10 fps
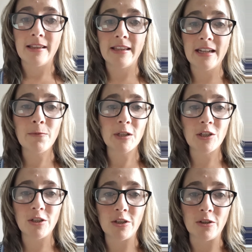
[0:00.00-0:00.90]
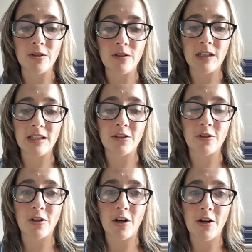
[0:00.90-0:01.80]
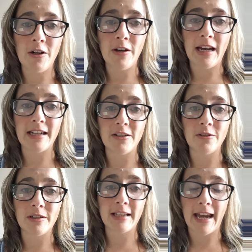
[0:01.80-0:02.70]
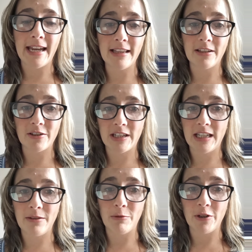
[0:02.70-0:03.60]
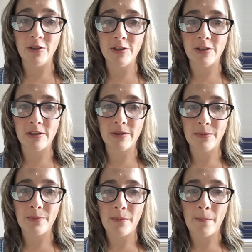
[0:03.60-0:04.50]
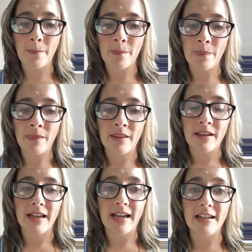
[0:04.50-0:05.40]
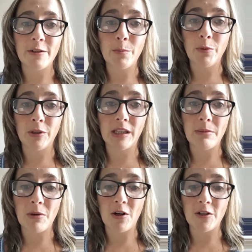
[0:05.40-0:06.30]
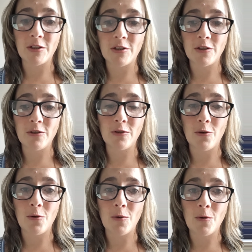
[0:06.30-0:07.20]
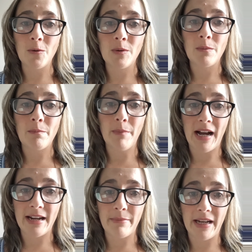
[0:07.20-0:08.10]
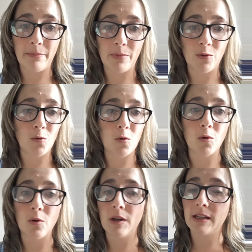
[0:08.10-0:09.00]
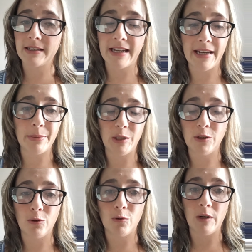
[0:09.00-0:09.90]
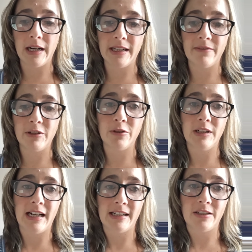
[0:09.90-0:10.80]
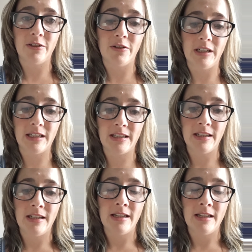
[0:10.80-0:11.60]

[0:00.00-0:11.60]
Then what you do is you go and you take those keywords and you put them onto your mind map or a table or however you like to do it.